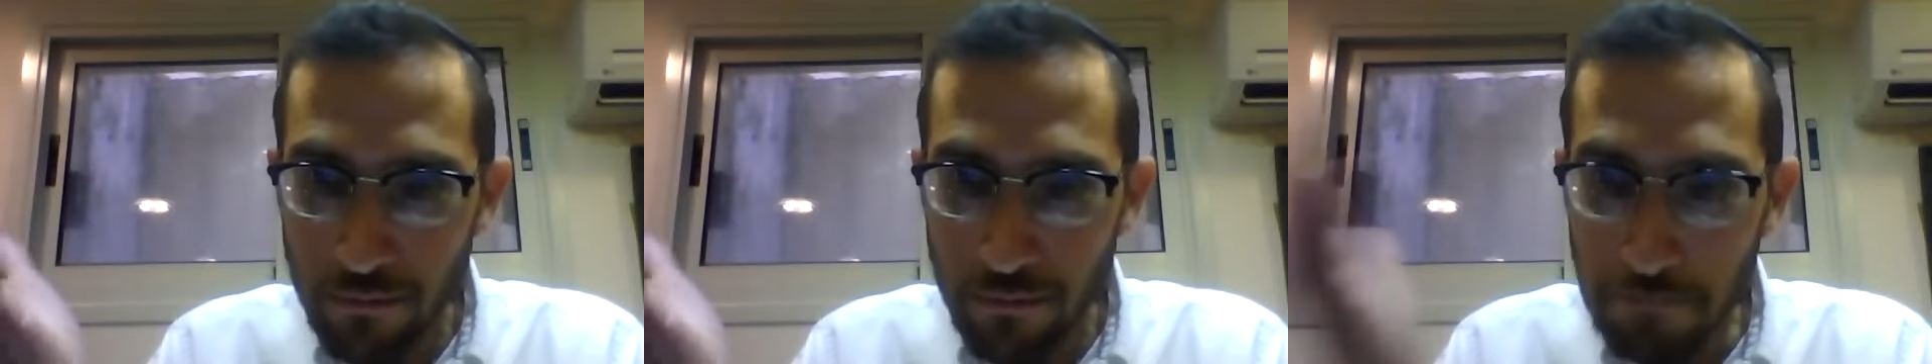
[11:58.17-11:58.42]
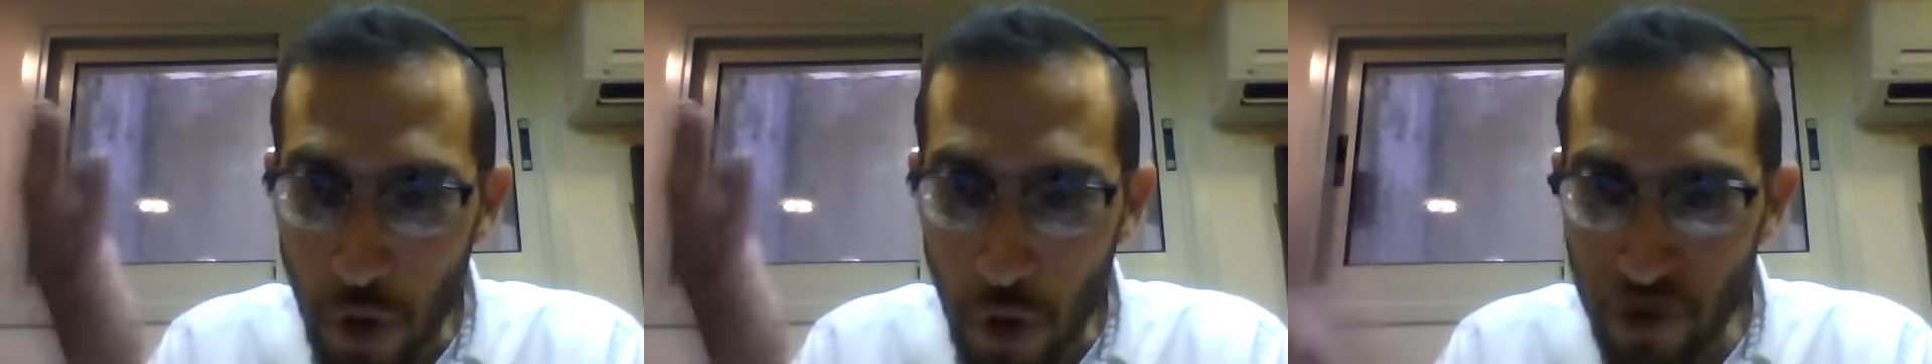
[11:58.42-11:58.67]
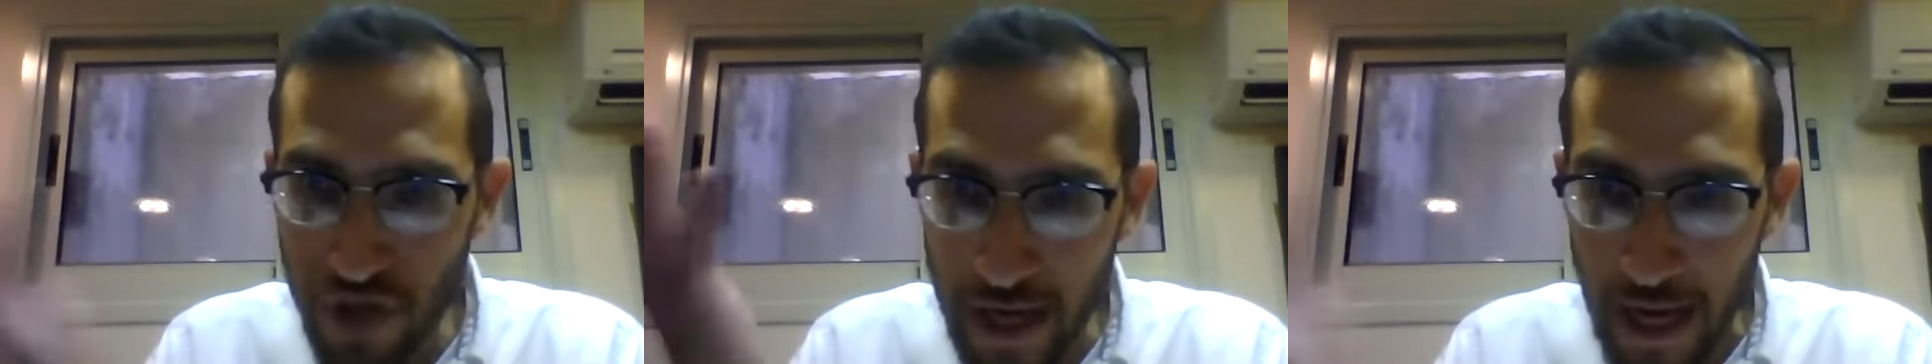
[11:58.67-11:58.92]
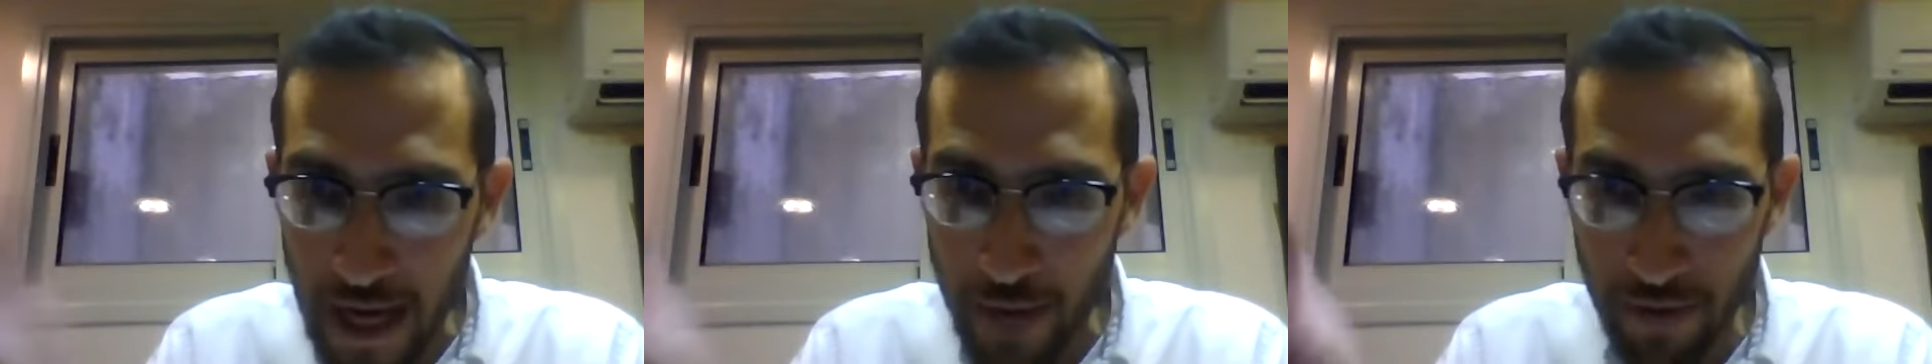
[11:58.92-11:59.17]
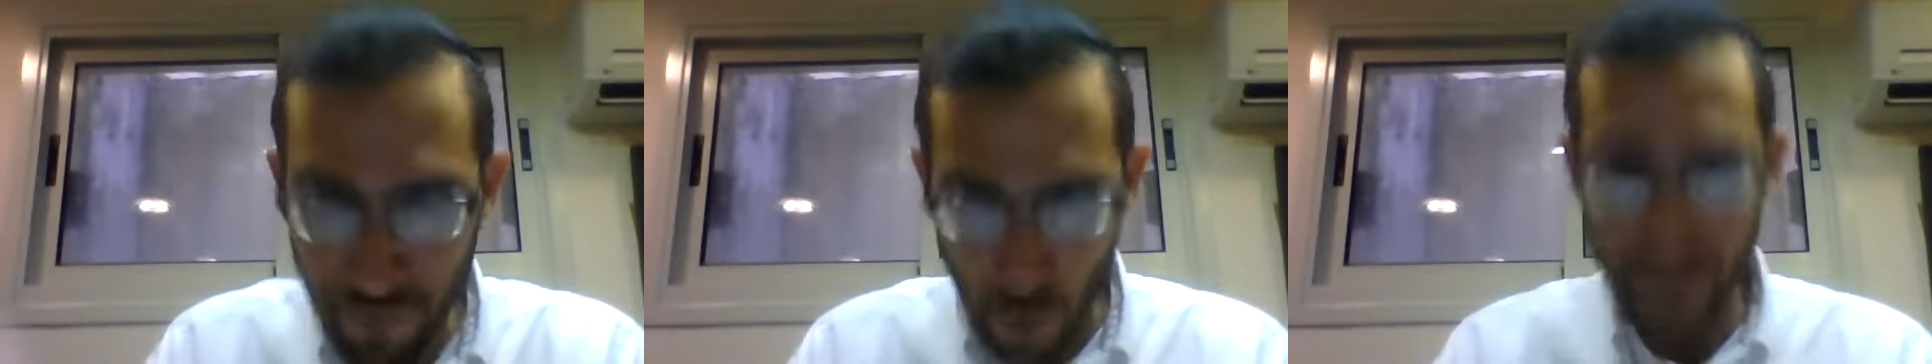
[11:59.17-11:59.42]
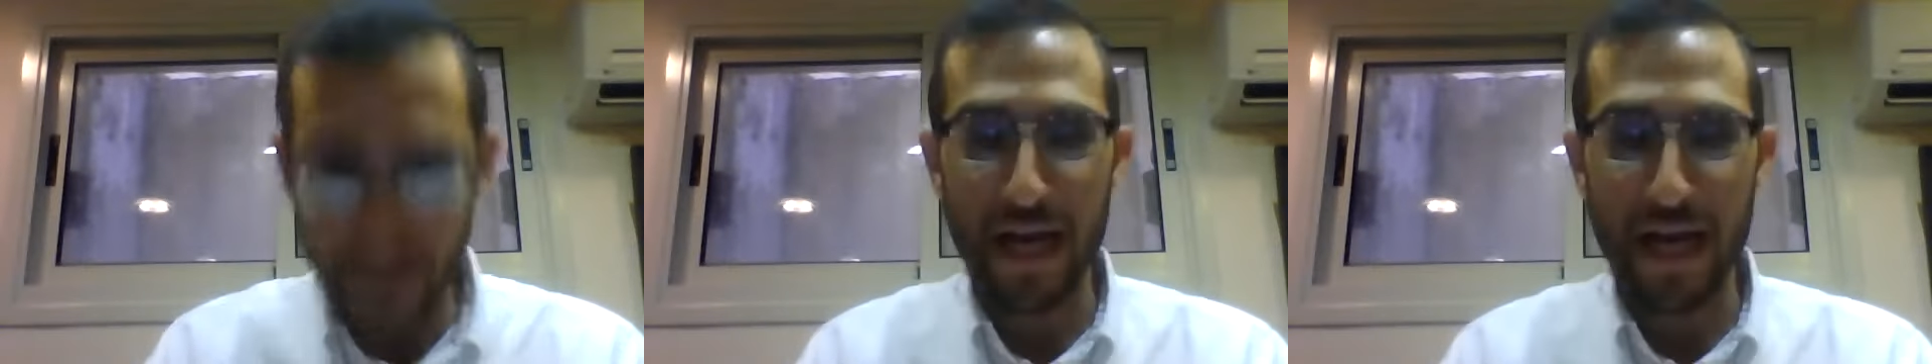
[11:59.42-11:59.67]
Moshe and Aaron? Of
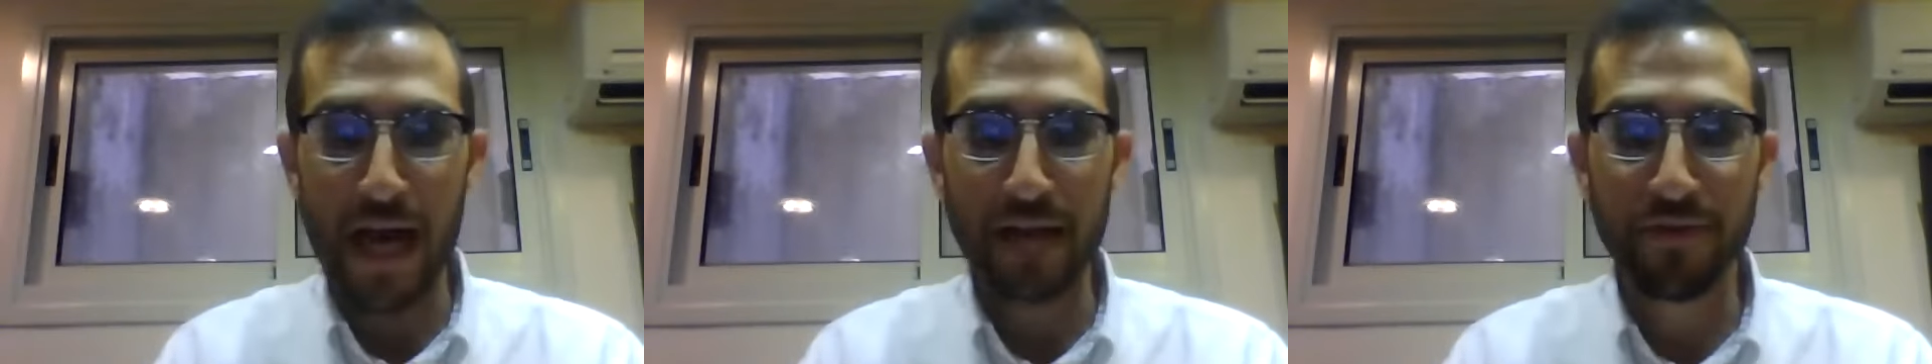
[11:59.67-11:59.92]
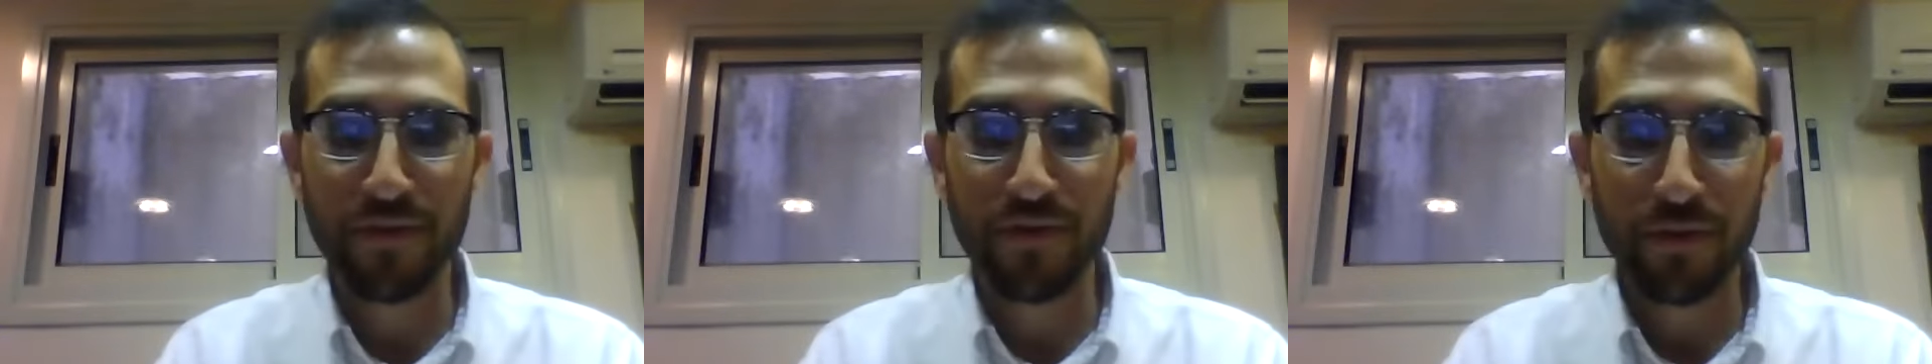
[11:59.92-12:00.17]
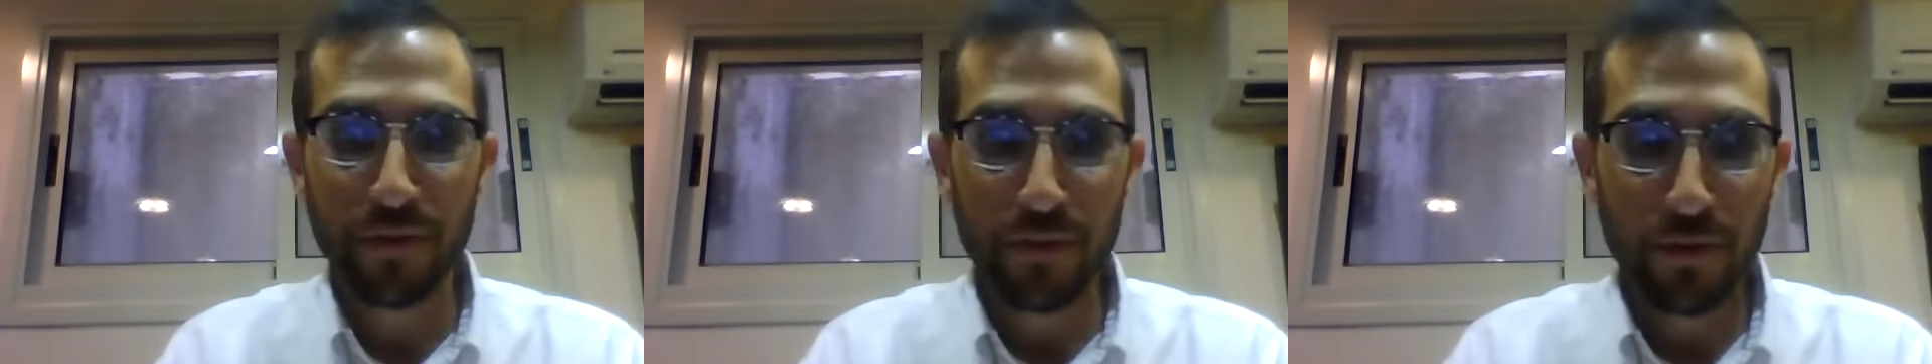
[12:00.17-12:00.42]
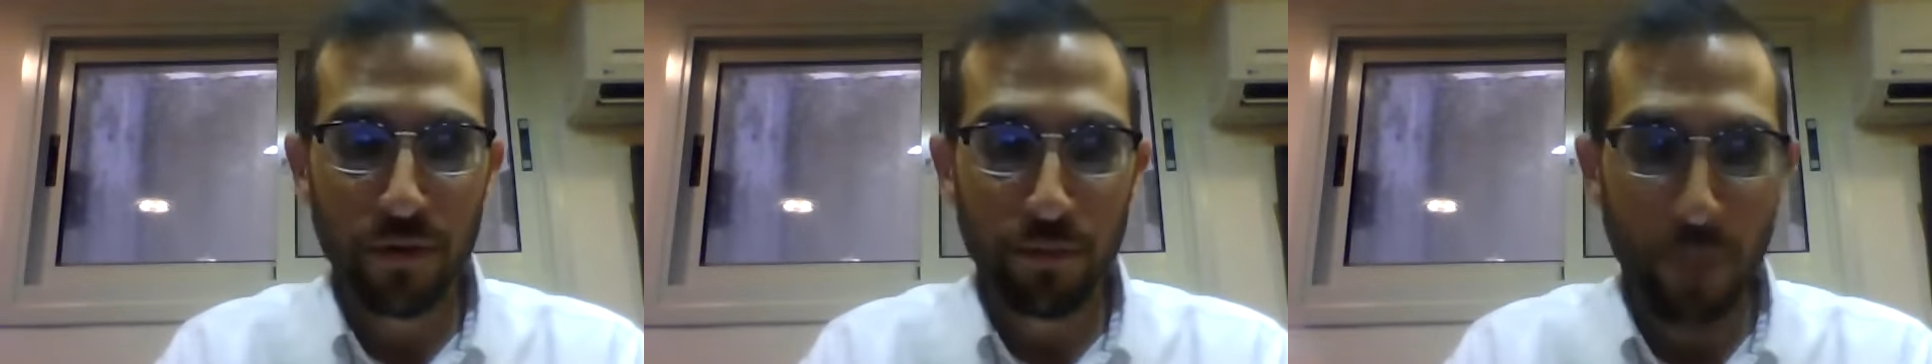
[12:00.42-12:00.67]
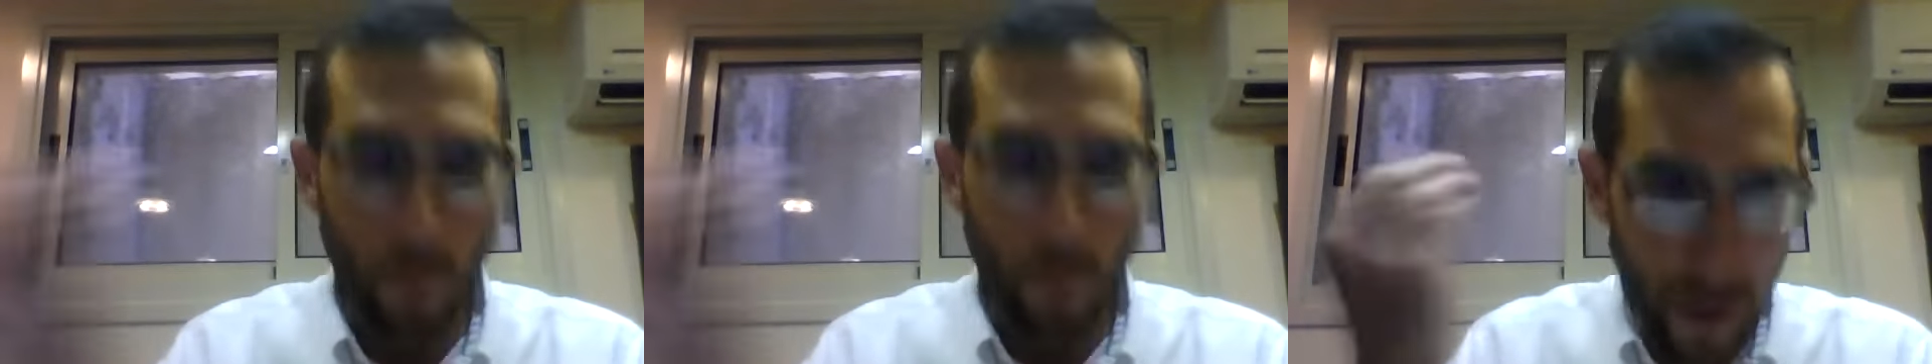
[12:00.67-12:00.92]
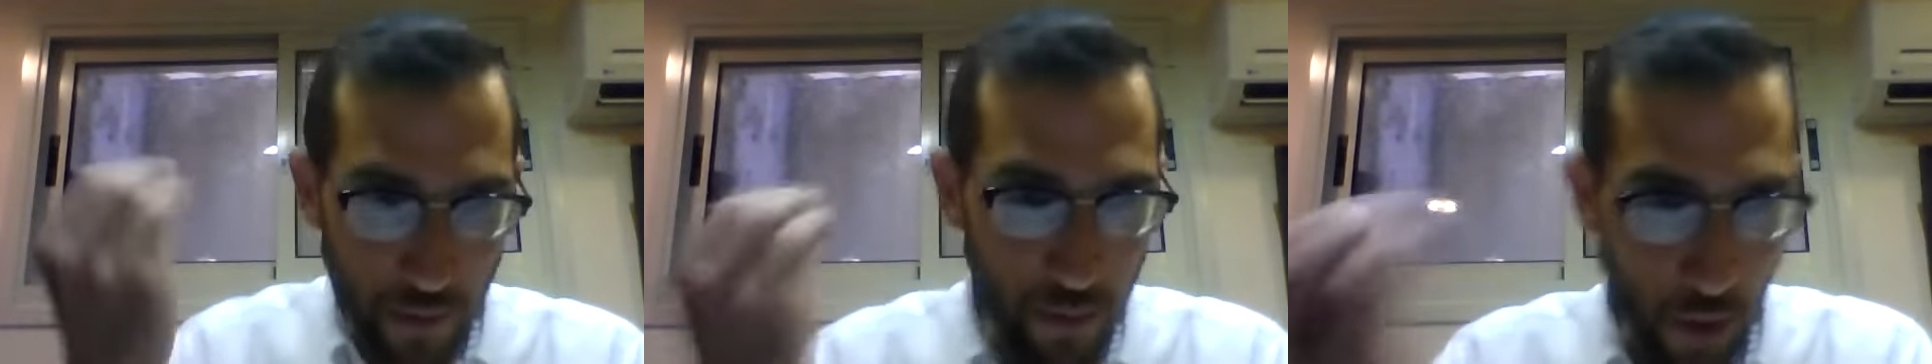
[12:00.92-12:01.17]
course not. But what are
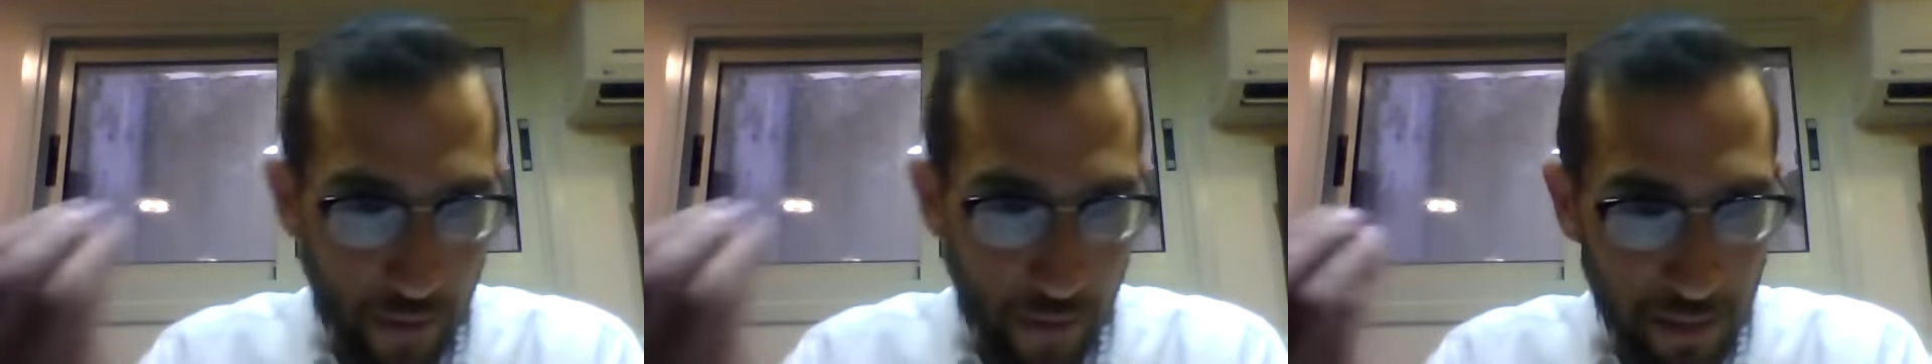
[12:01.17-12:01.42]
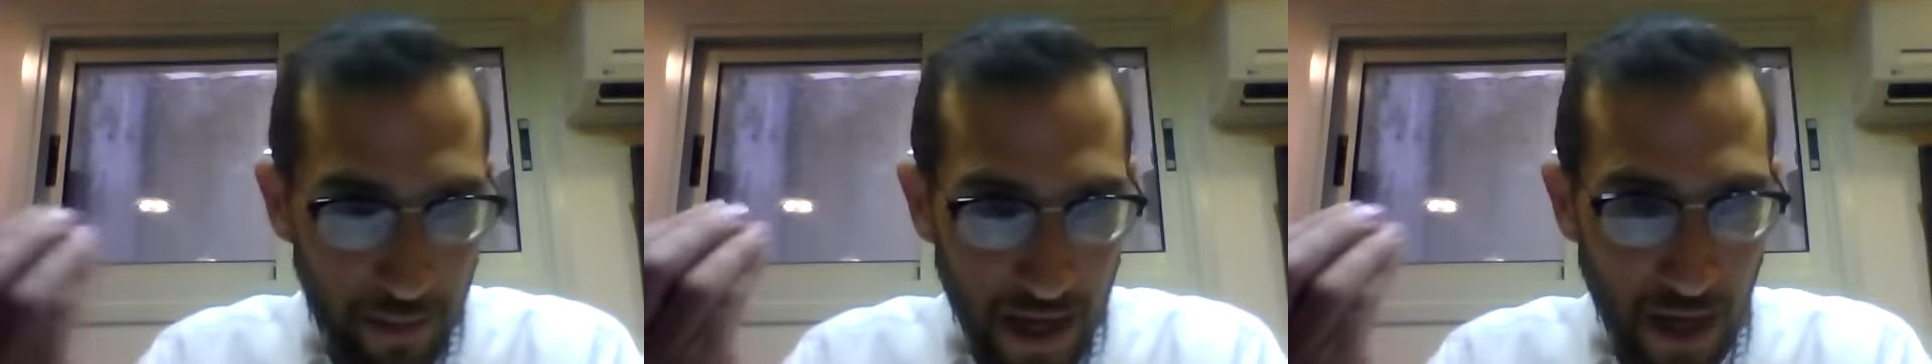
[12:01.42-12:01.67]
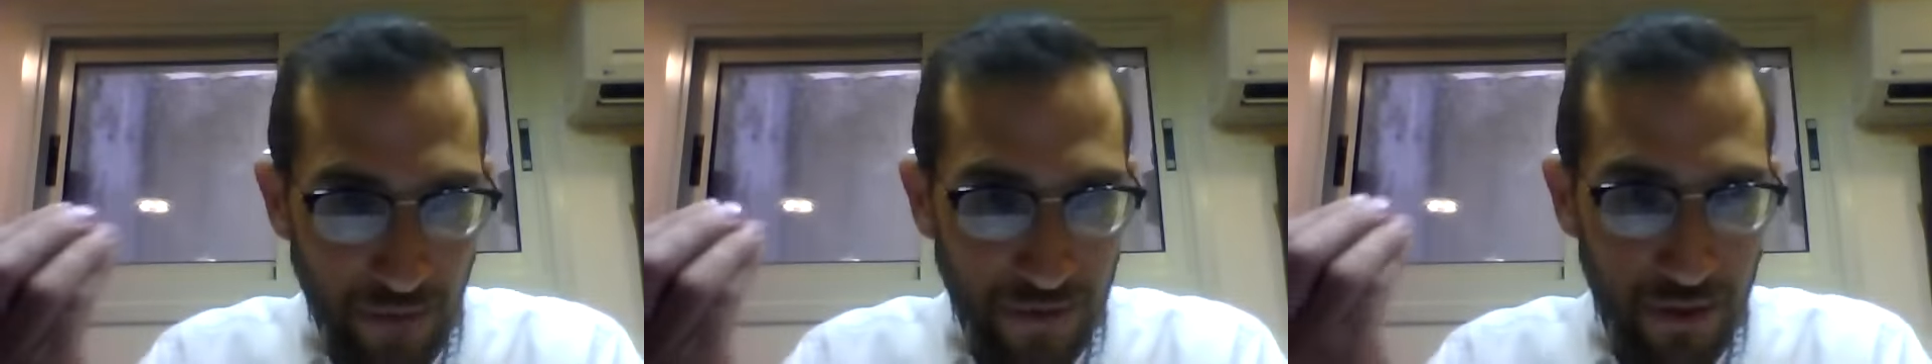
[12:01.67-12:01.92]
we worried about?